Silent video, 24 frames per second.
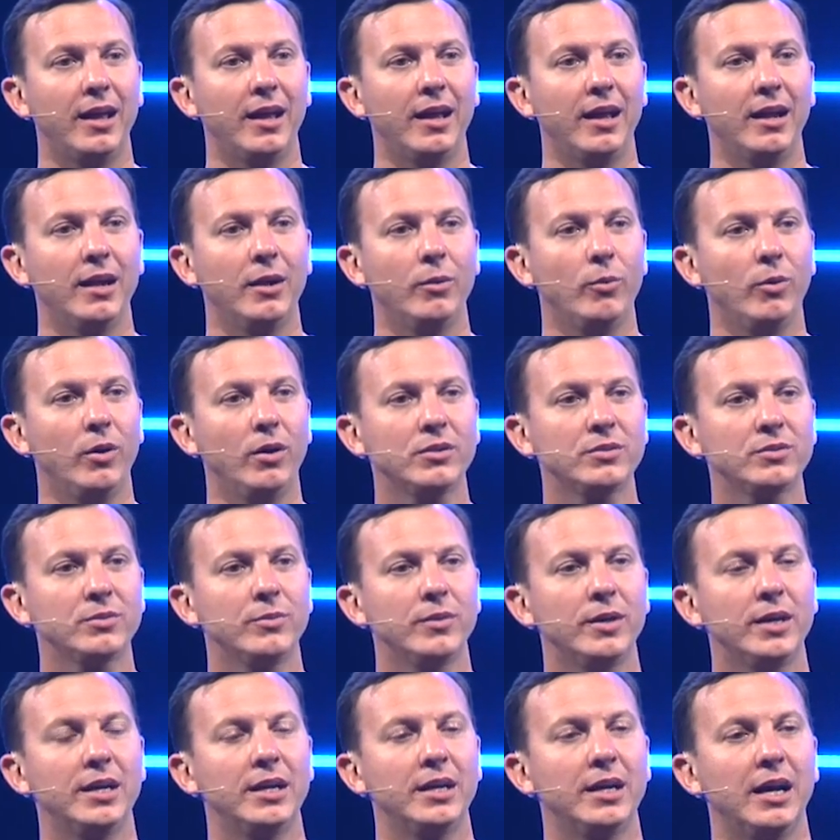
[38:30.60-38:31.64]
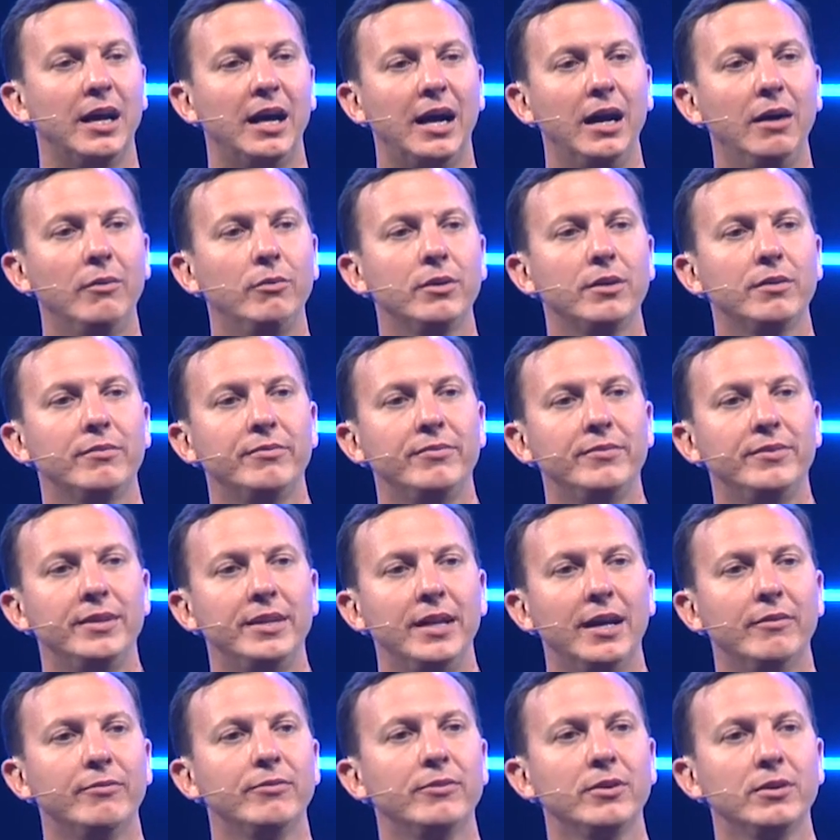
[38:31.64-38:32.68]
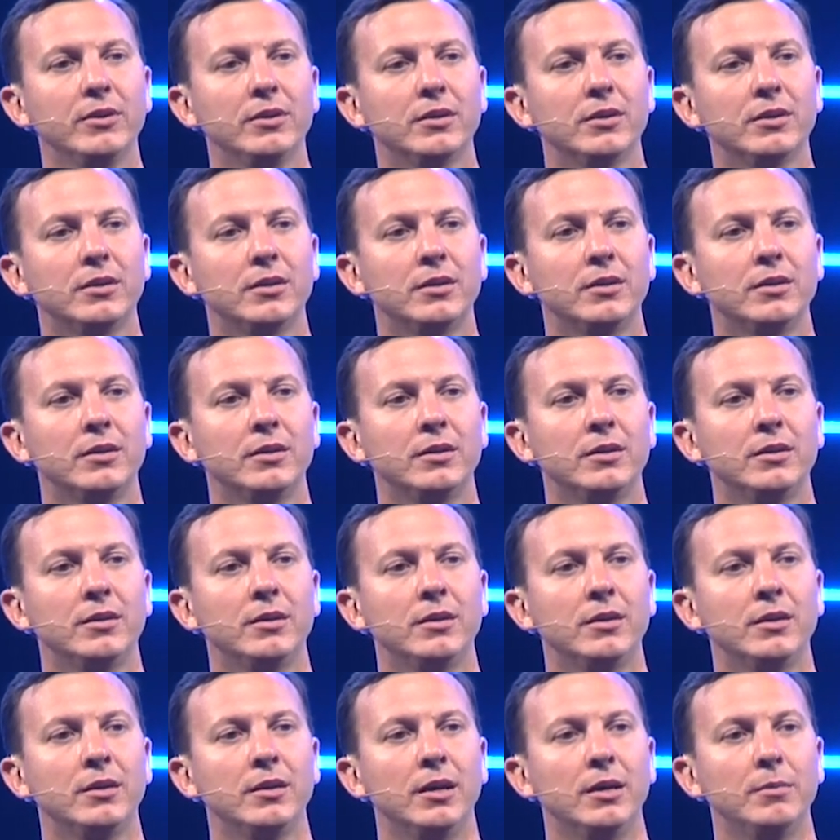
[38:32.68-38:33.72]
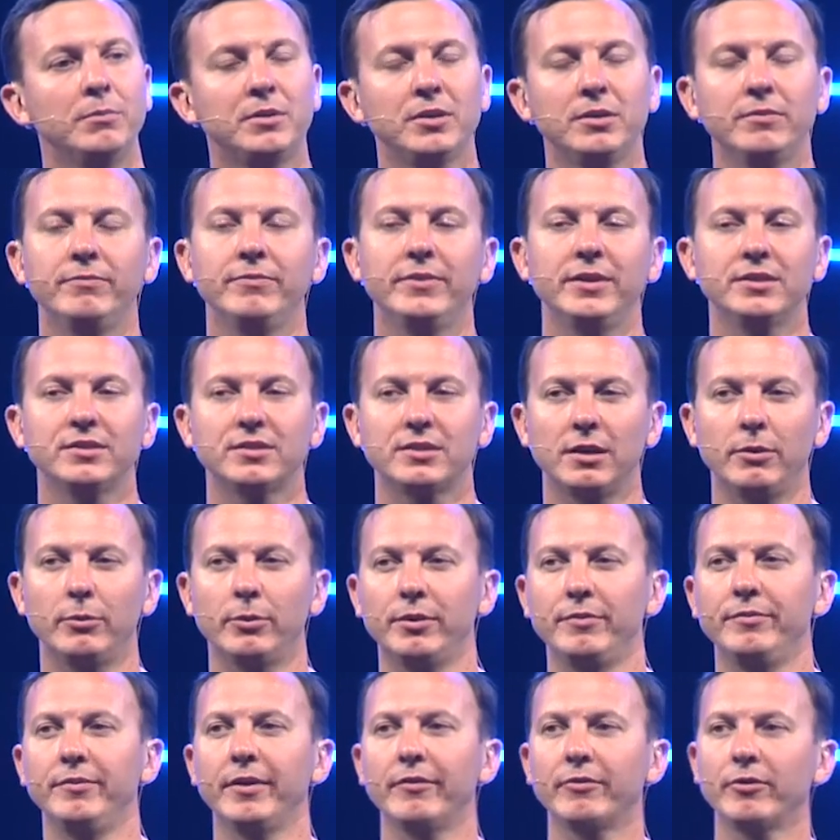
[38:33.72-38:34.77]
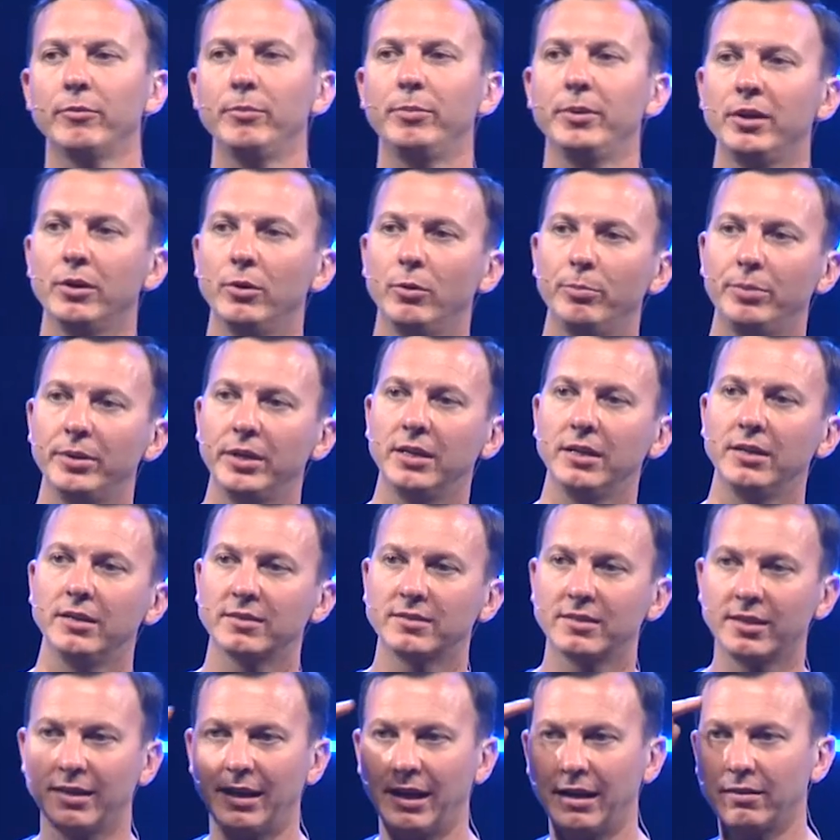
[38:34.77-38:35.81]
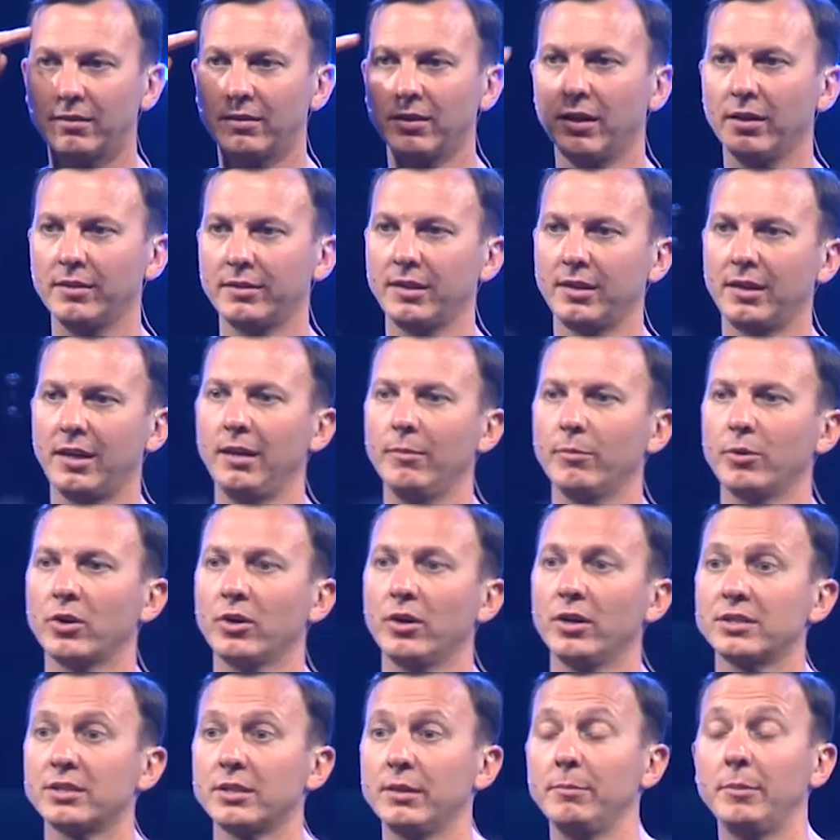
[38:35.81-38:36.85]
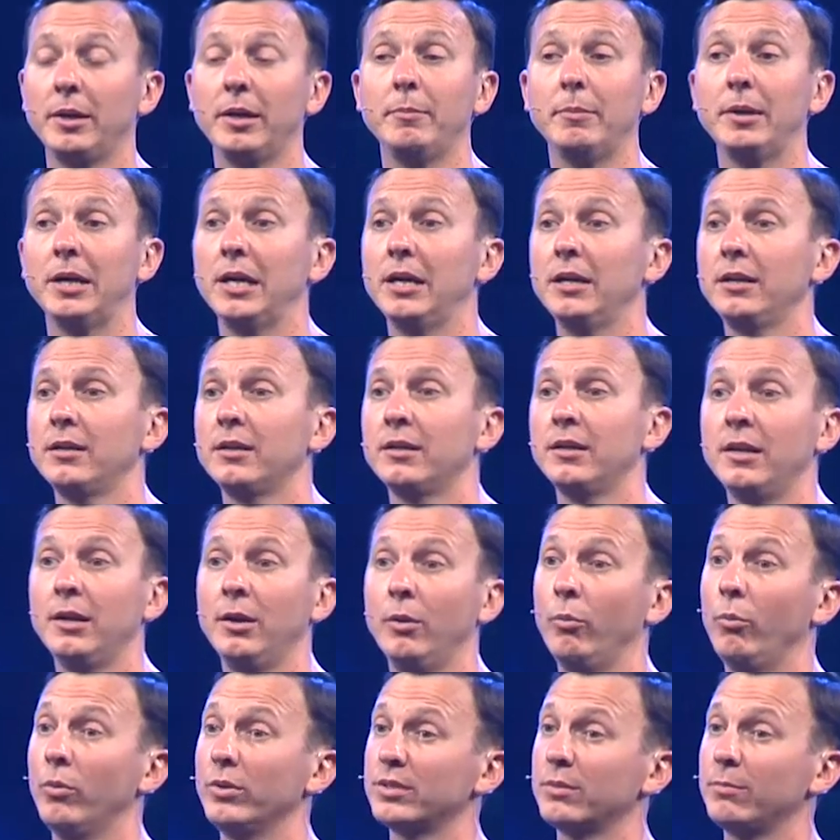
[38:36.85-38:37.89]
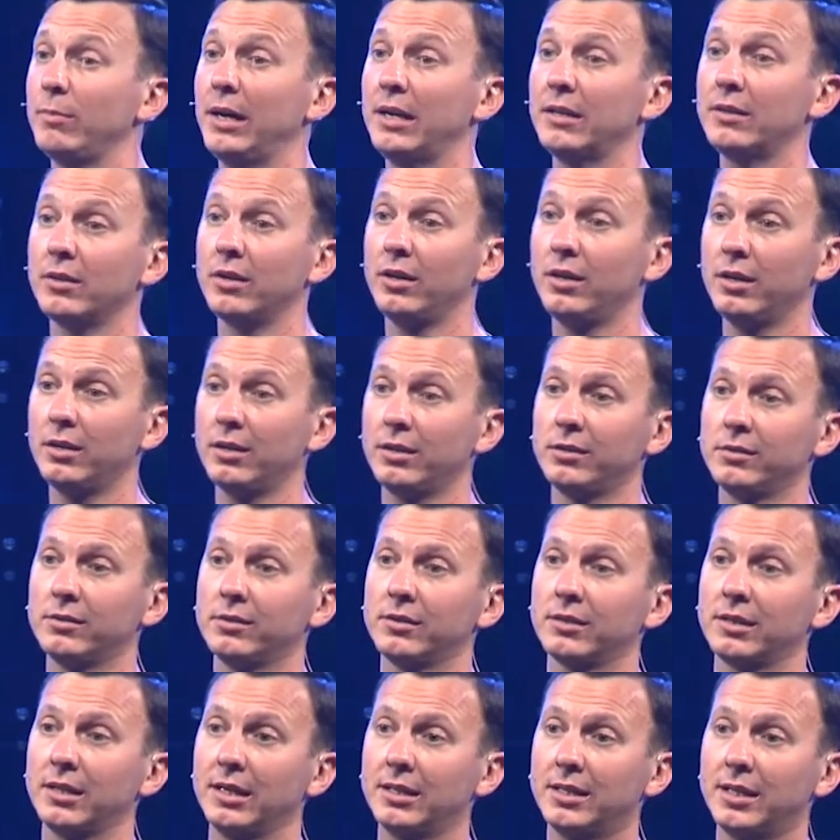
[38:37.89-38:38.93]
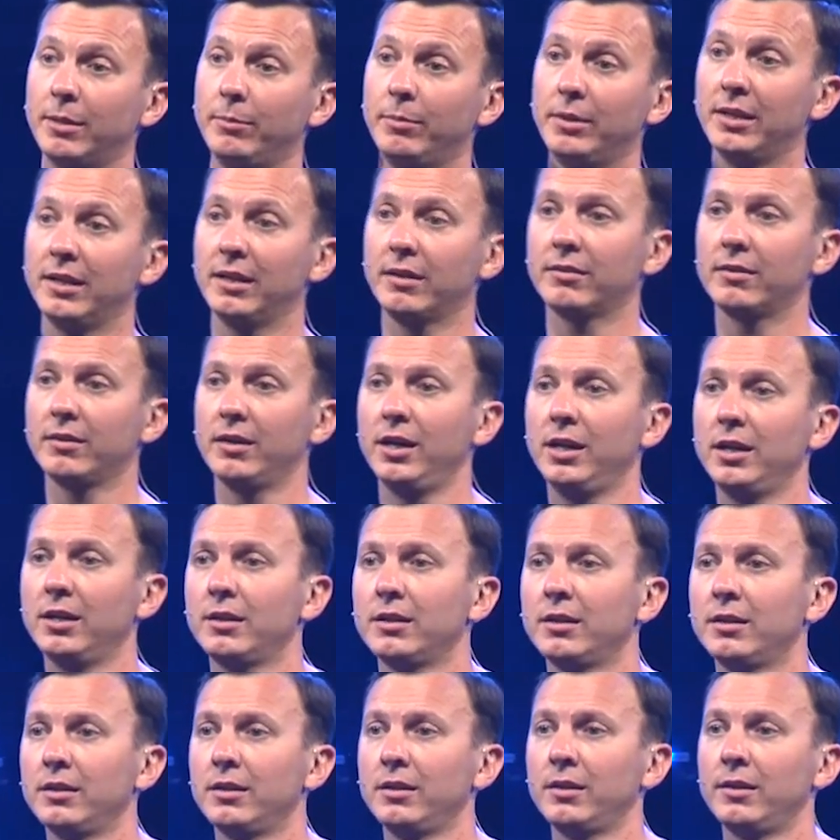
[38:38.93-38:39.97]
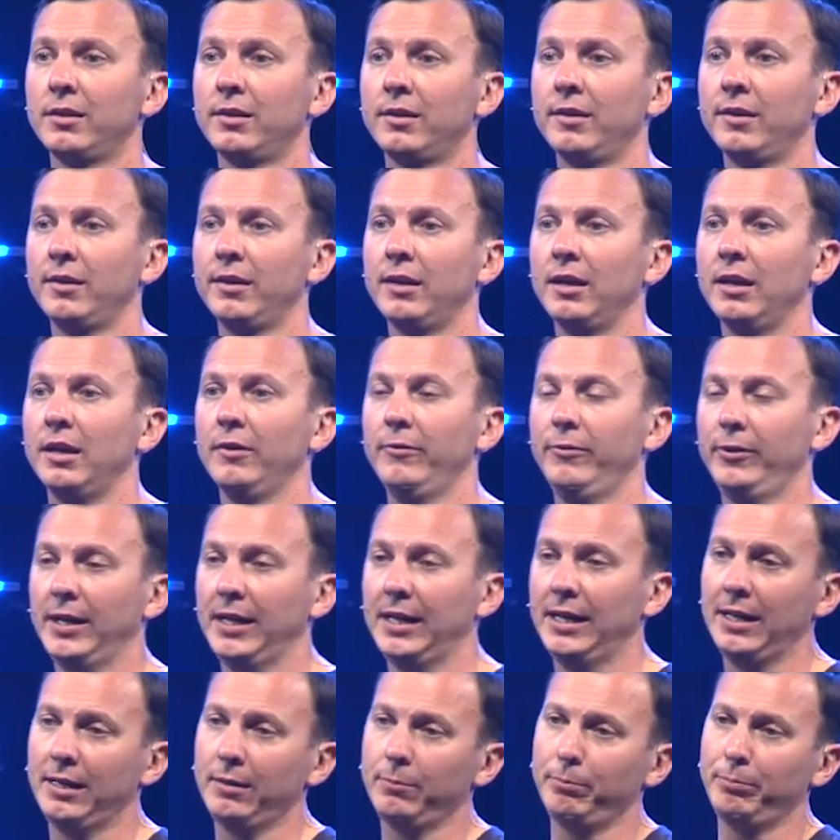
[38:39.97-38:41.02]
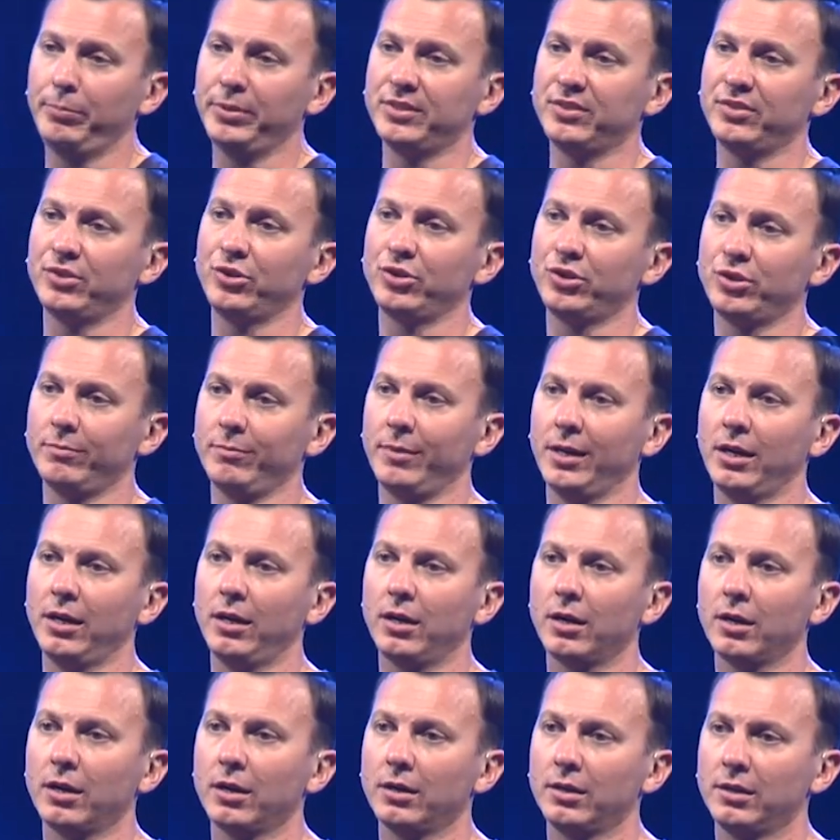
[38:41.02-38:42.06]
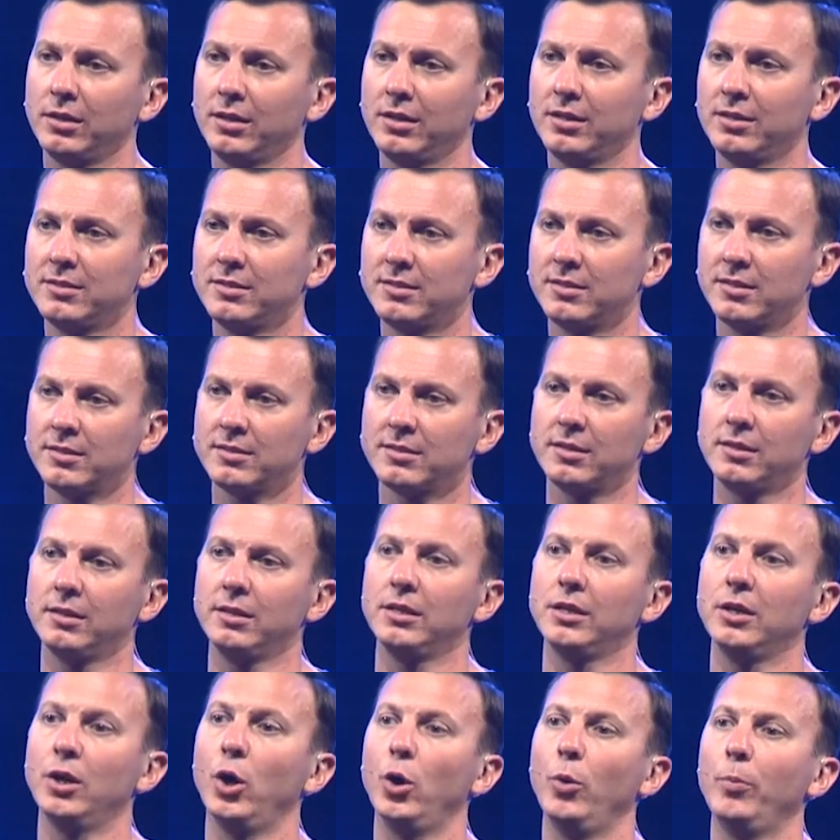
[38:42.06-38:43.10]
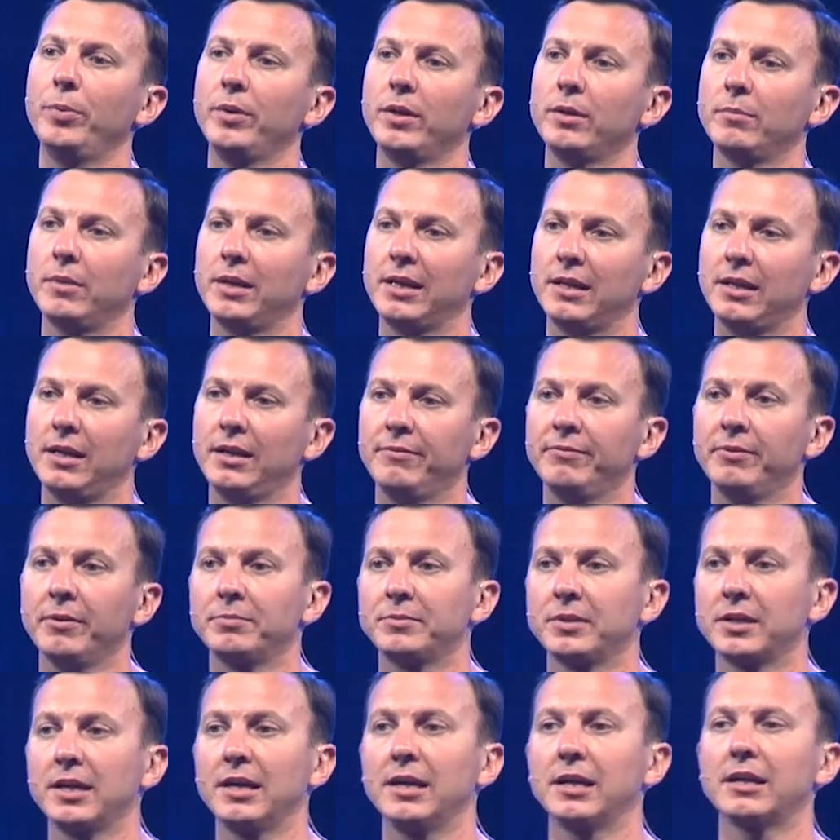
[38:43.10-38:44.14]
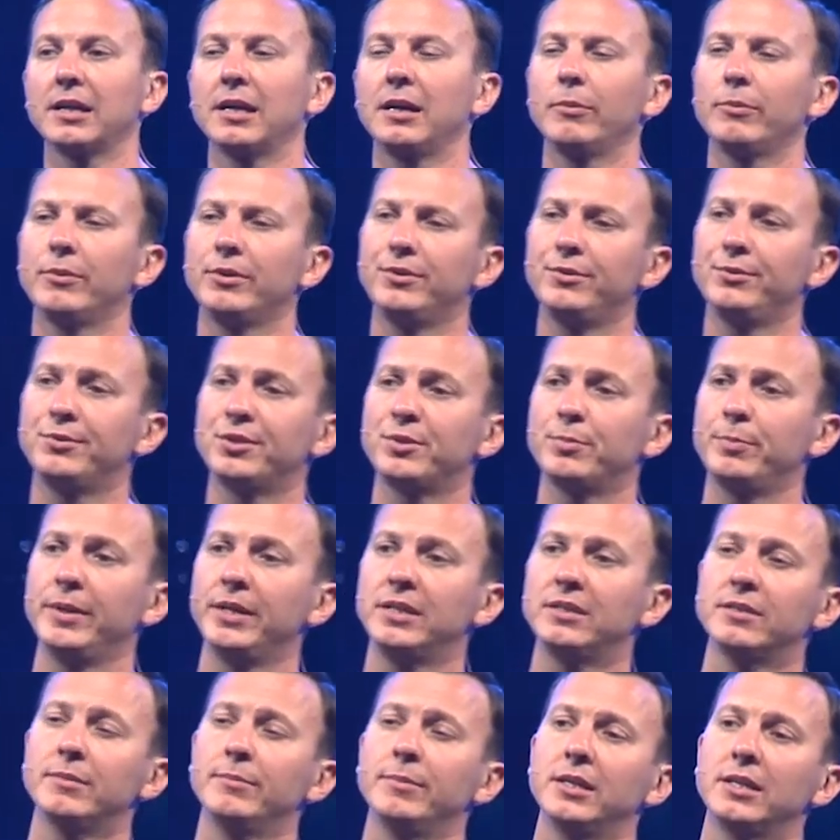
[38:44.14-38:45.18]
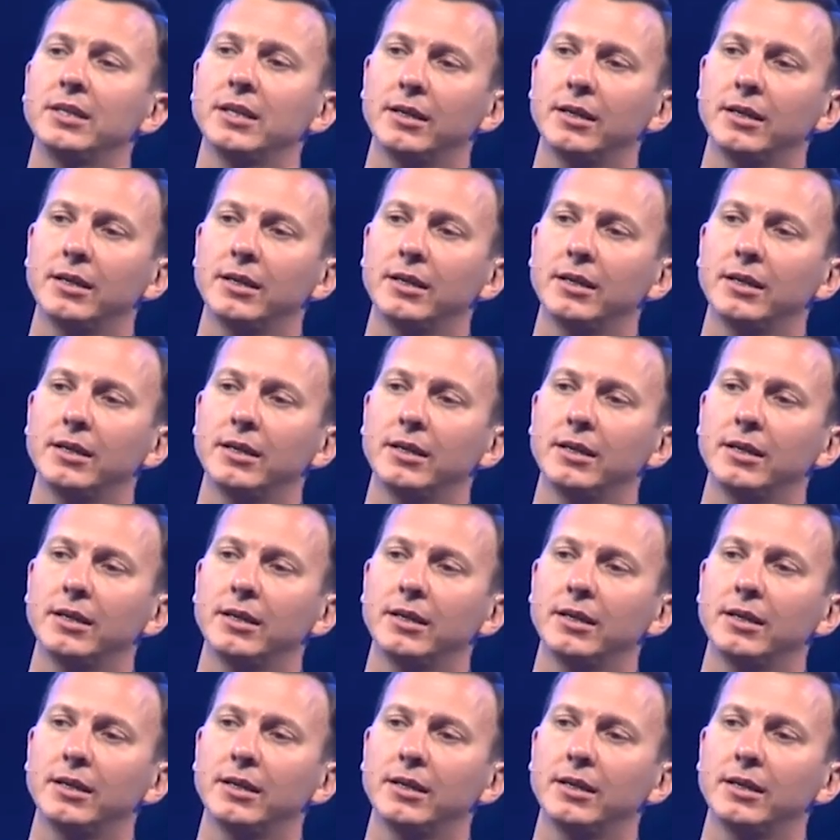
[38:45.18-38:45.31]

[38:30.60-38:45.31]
And I walked away. I would have never, I'm convinced, I would have never been obedient to that thought that came across my mind. It wasn't my thought. God gave me that thought. If I hadn't positioned my heart and consistently opening my life up to God, God, would you speak to me?